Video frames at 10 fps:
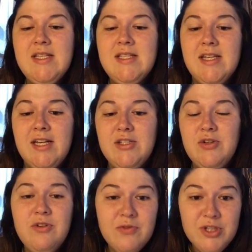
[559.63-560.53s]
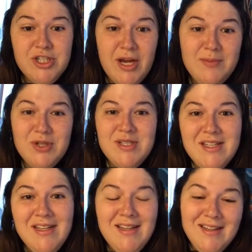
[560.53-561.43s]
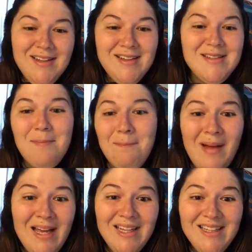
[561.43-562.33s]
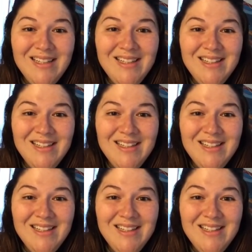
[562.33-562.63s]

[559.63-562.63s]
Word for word: Stay tuned for chapter six. Bye.